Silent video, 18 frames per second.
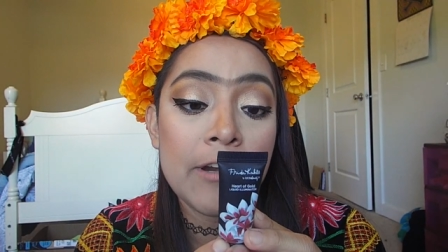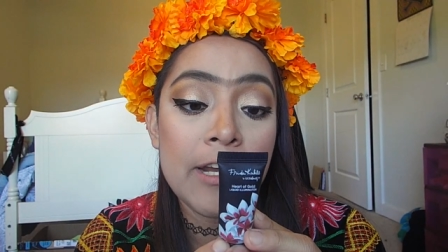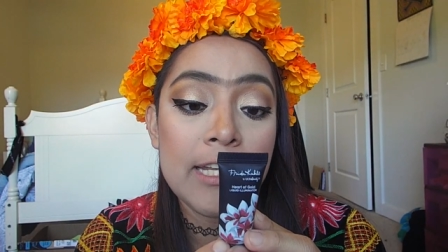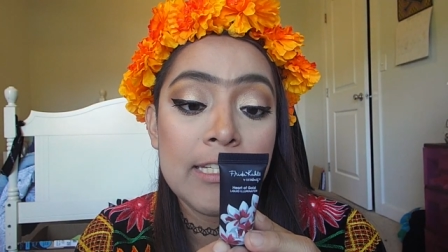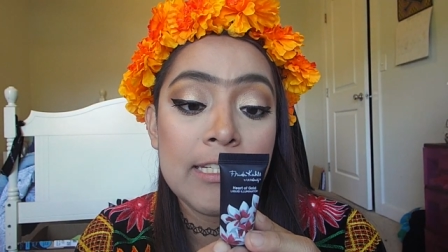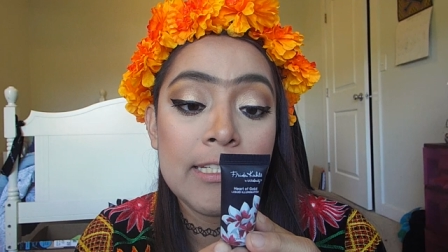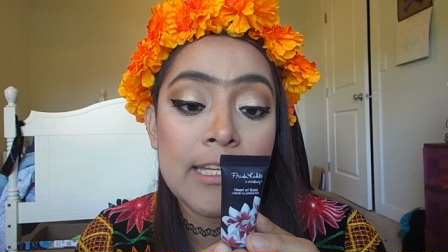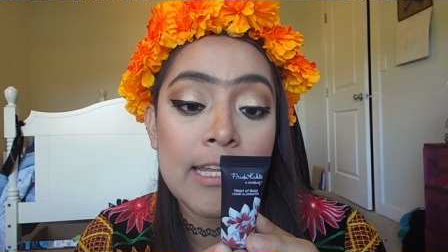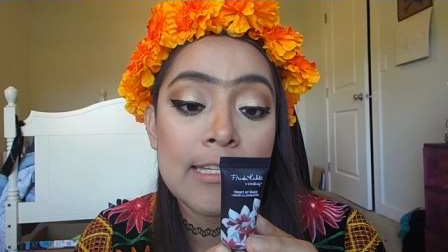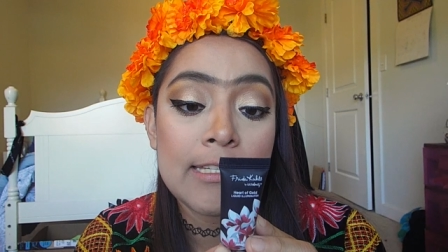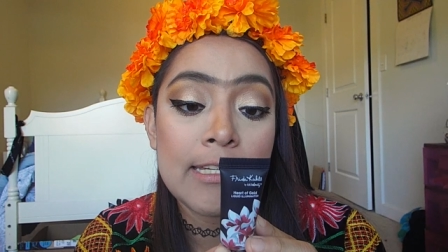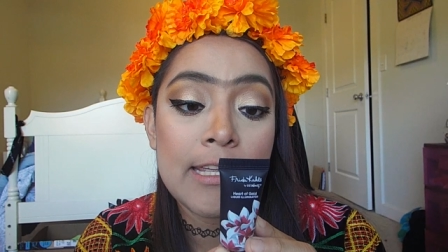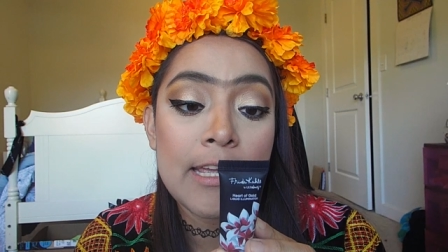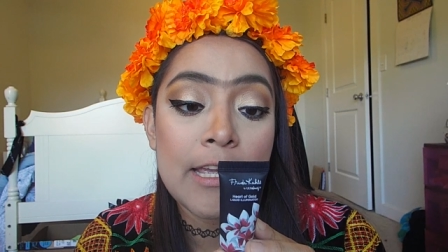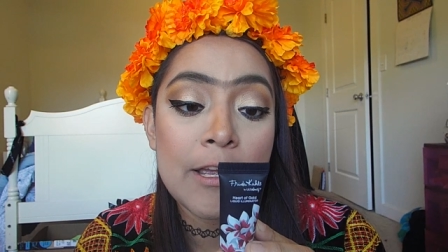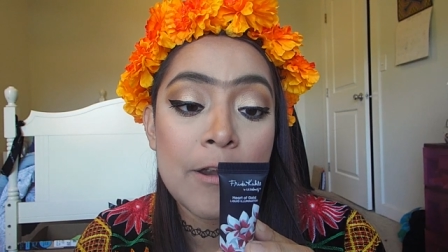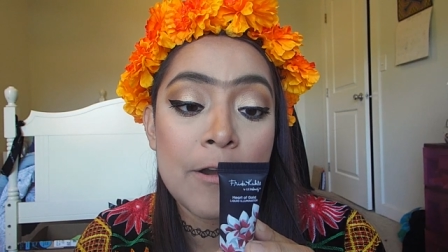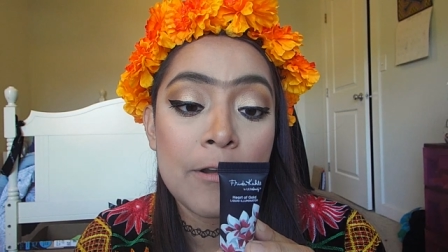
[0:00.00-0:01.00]
It says
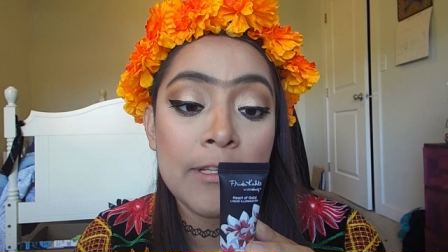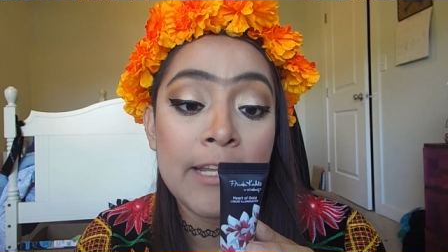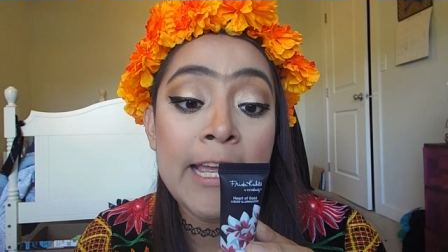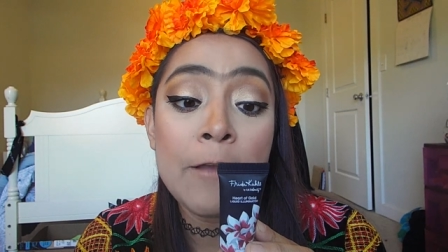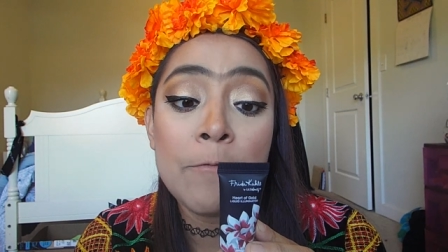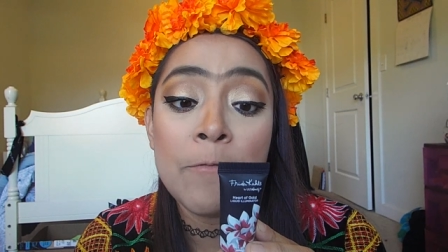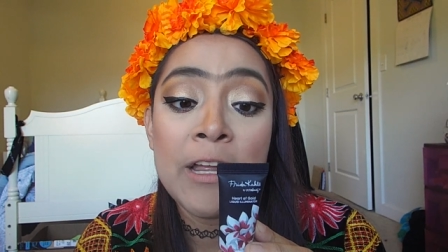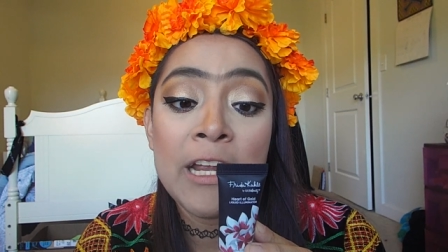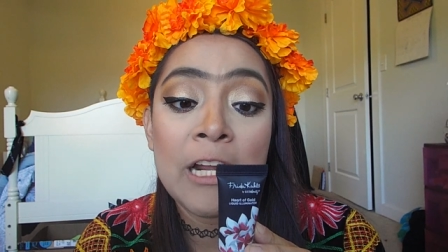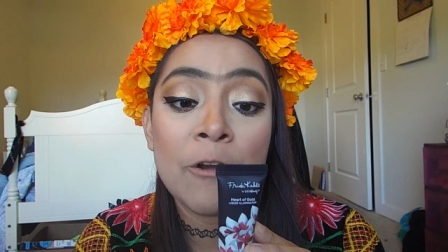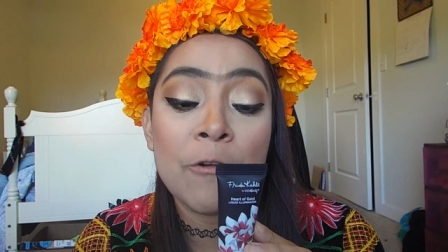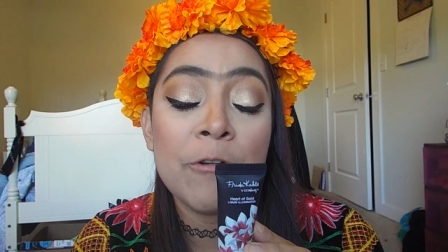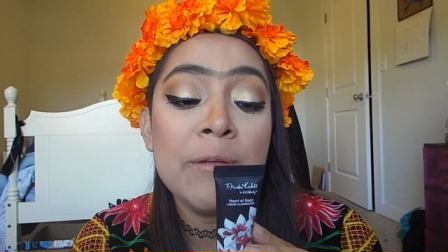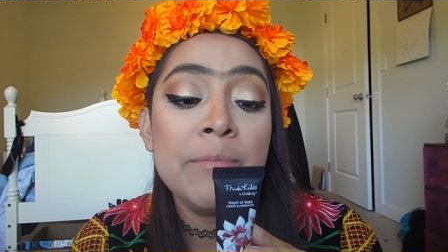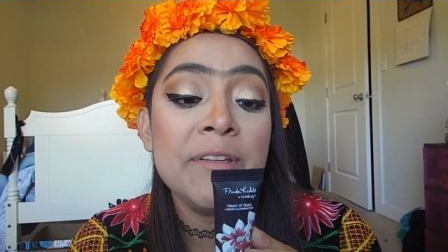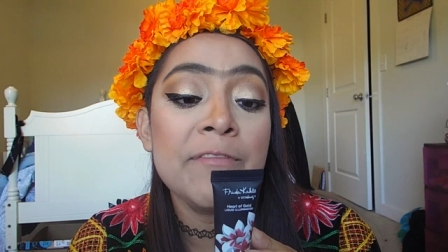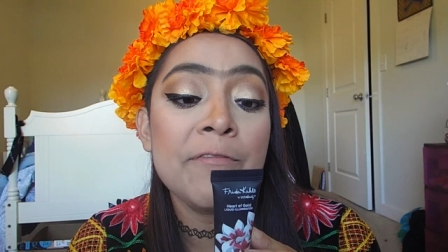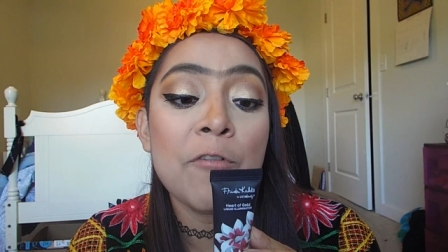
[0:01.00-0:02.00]
here, lightweight
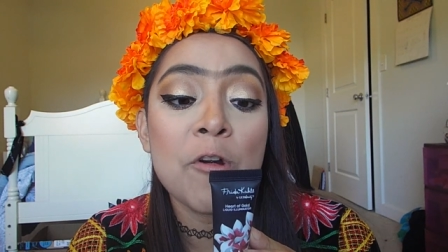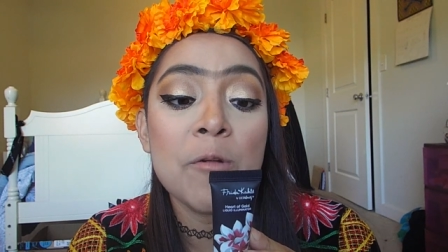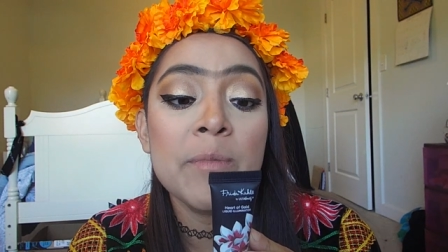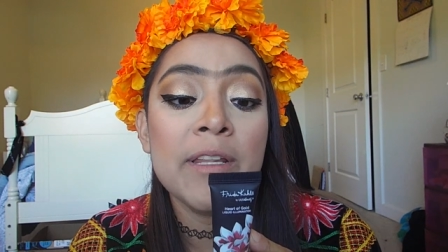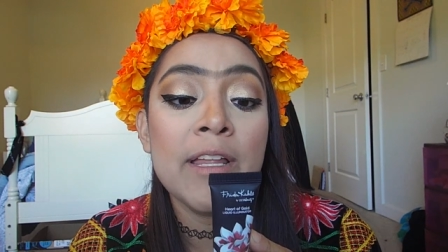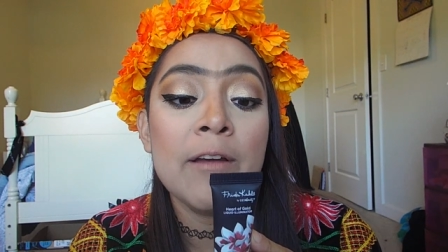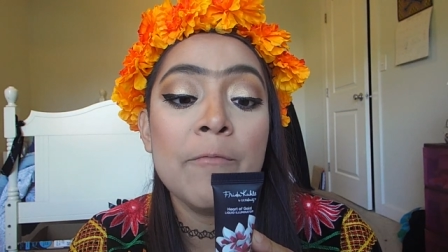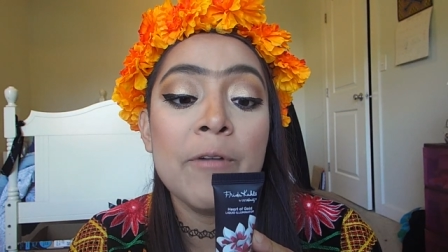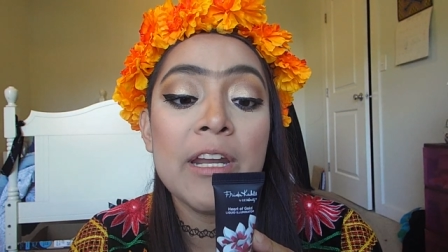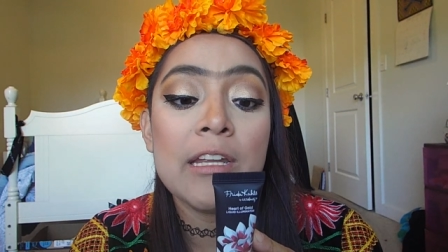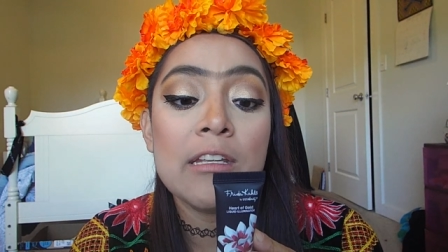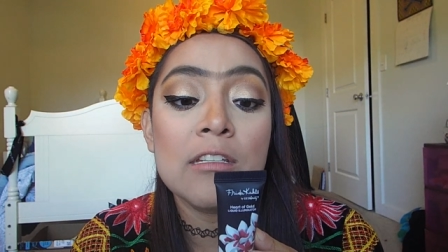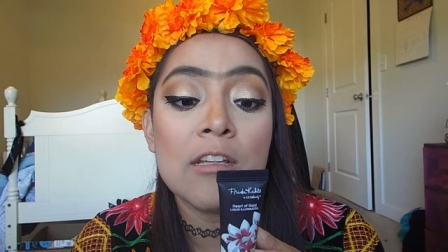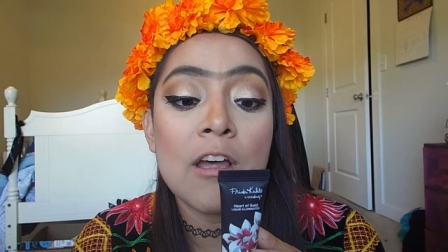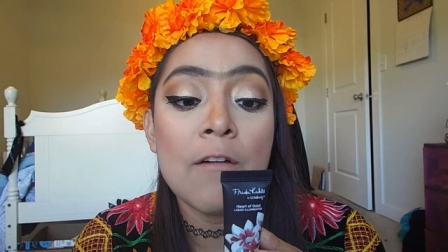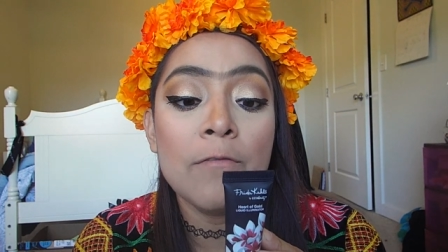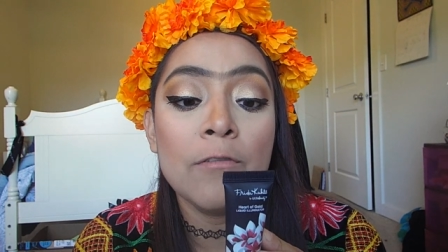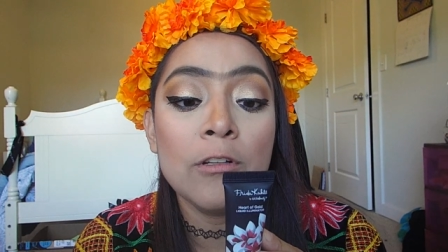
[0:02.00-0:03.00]
creamy formula with a
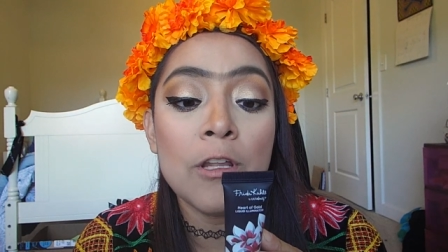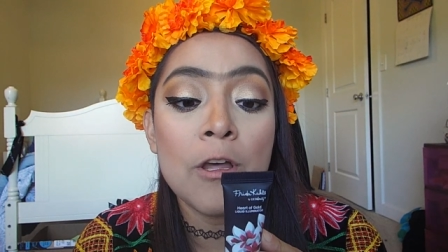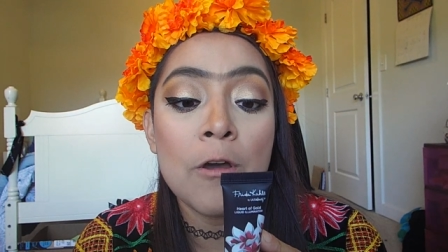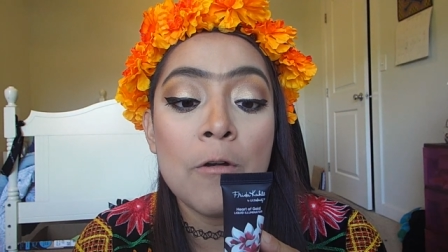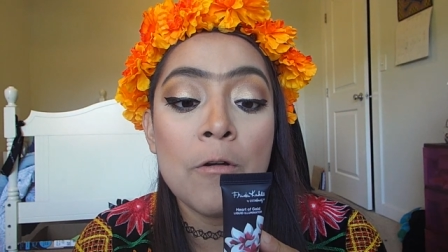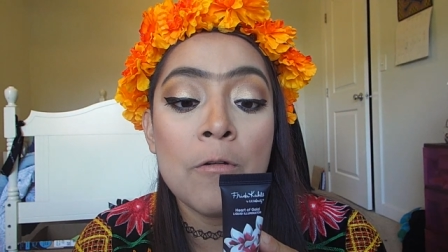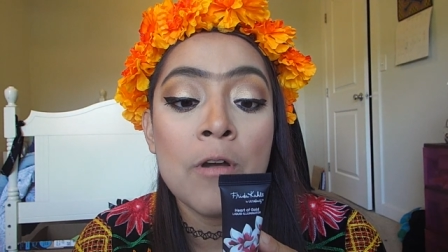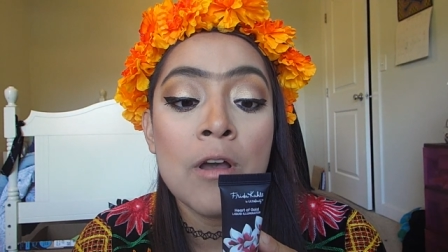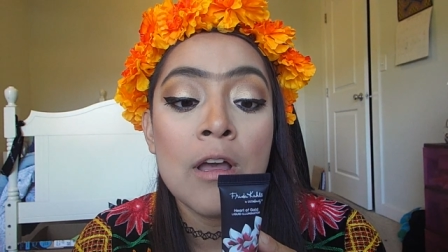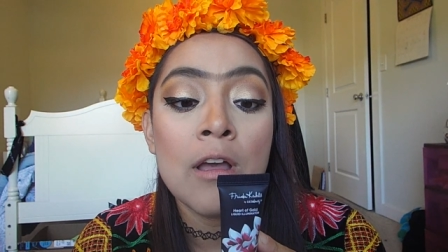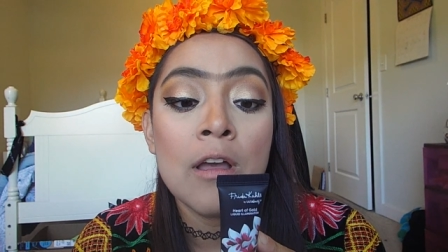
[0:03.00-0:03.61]
soft glow,